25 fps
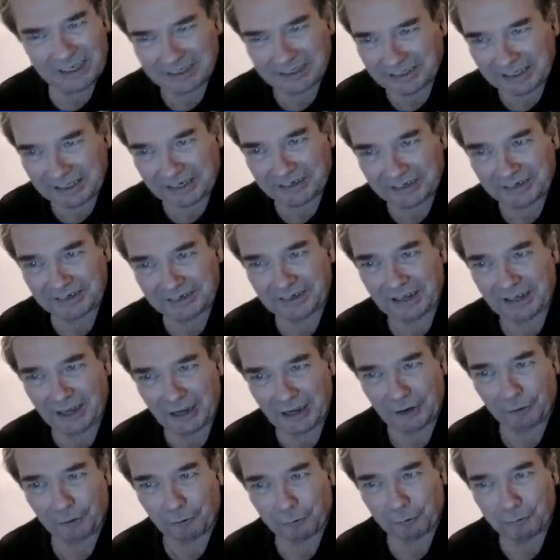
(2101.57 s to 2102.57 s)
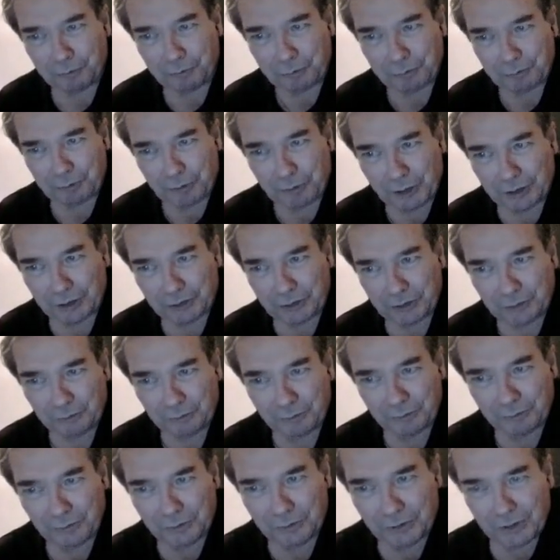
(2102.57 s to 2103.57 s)
didn't help that
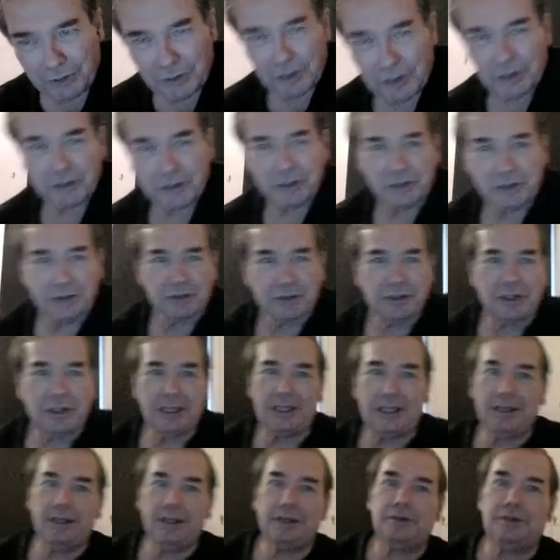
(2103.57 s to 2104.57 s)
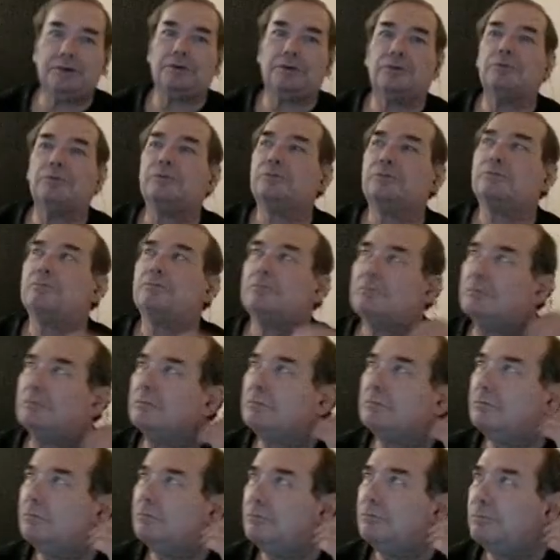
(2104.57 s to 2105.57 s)
you think
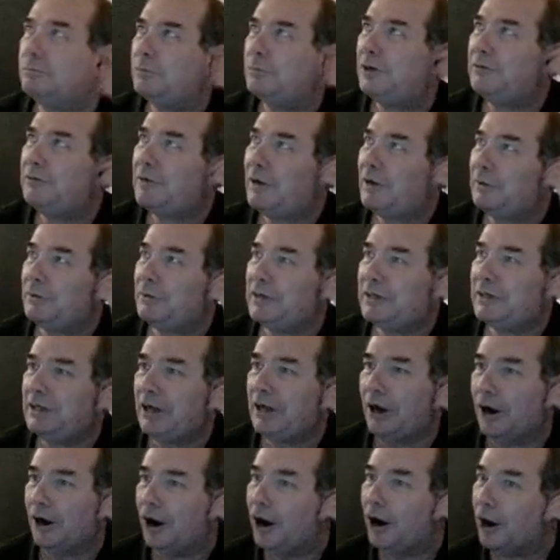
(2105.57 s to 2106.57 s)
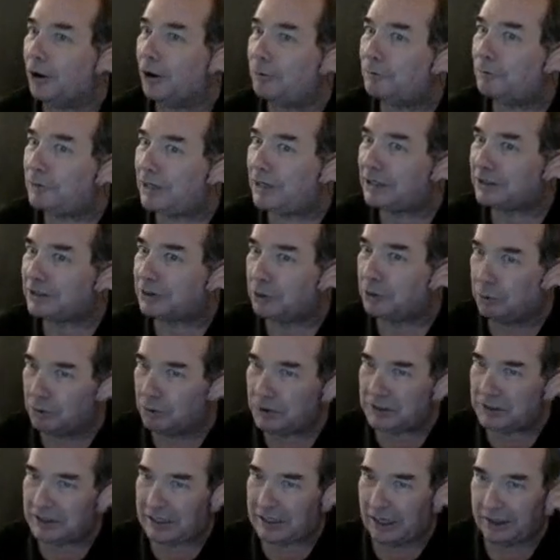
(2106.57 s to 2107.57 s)
with Owen Hart, it's
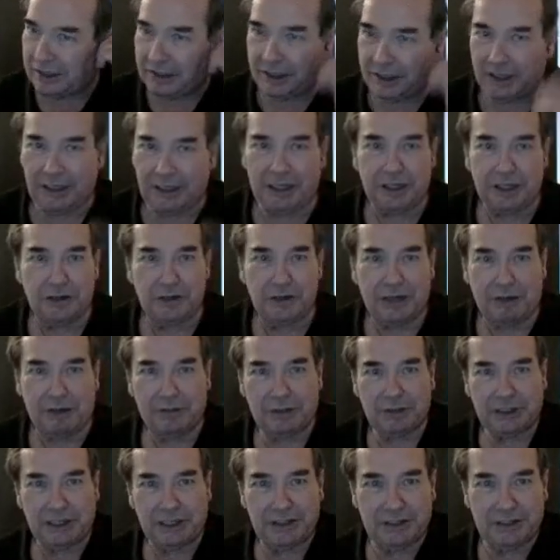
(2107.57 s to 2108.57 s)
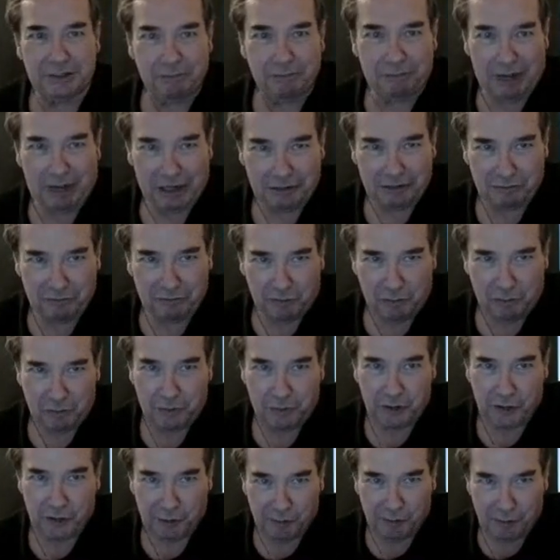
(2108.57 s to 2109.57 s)
always said that he could have a decent match with a
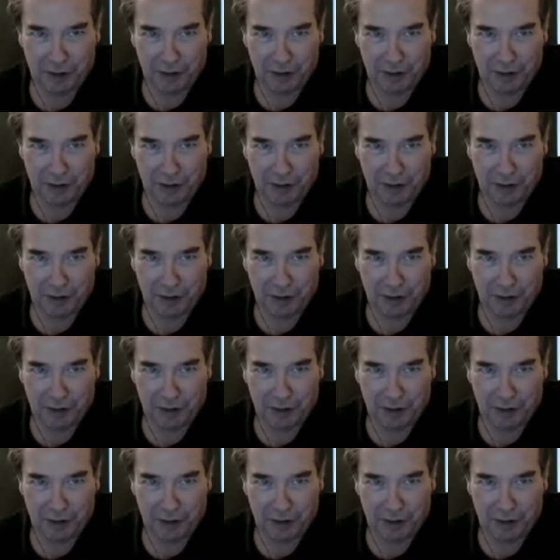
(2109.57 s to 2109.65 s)
broom.